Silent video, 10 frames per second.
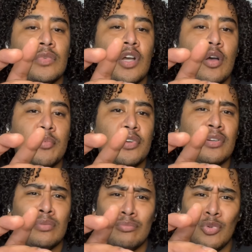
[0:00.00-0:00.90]

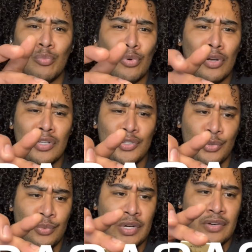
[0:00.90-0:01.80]
copper or bronze
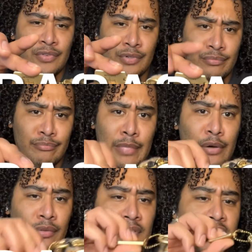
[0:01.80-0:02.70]
or whatever
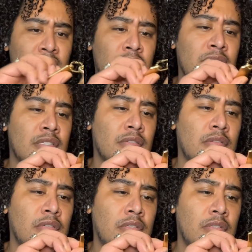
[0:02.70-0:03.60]
metal this is
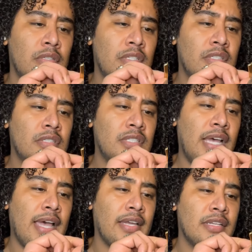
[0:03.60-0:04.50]

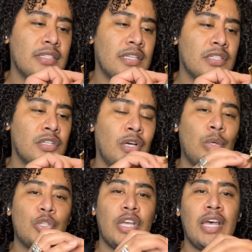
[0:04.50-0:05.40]
tag, and it says
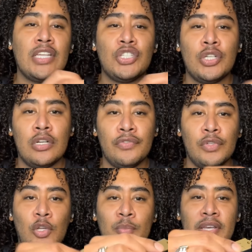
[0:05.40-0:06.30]
Coach X Jennifer
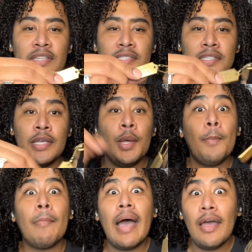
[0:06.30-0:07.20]
Lopez.
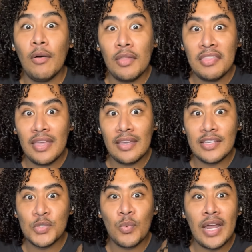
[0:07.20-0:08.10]
My only thing
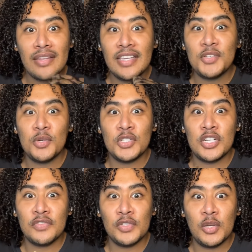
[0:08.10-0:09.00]
is, why did they do a
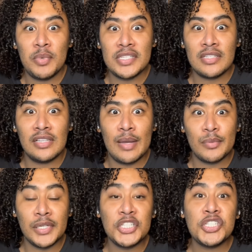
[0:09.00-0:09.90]
Jennifer Lopez
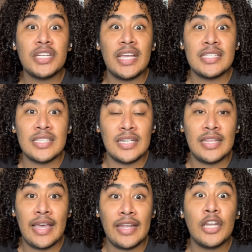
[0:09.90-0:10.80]
collaboration and send
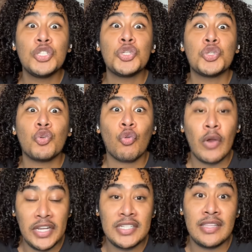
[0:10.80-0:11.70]
that
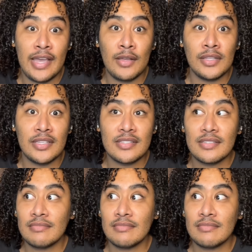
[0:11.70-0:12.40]
straight to the outlets?